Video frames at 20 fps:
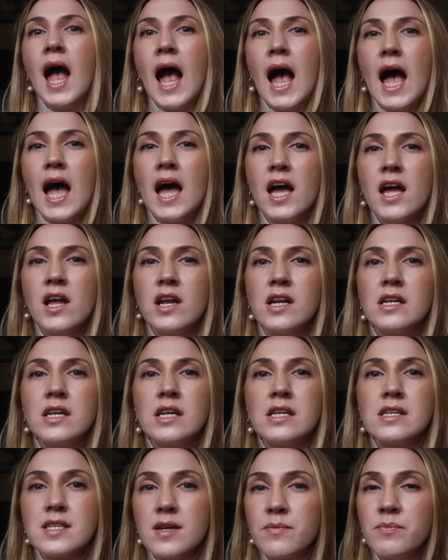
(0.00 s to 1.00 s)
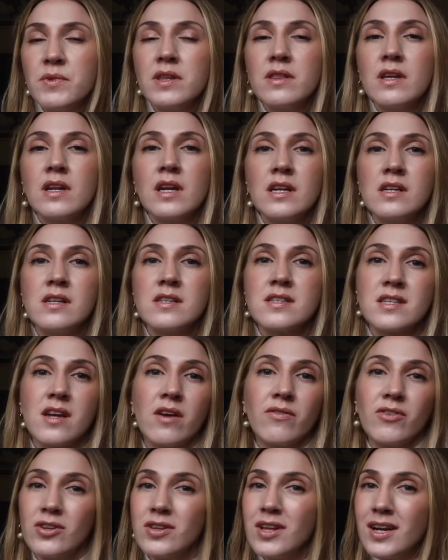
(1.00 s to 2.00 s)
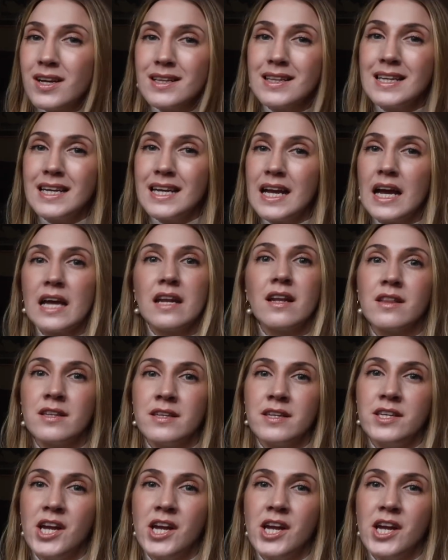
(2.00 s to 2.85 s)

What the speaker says: And something that I discovered luckily at a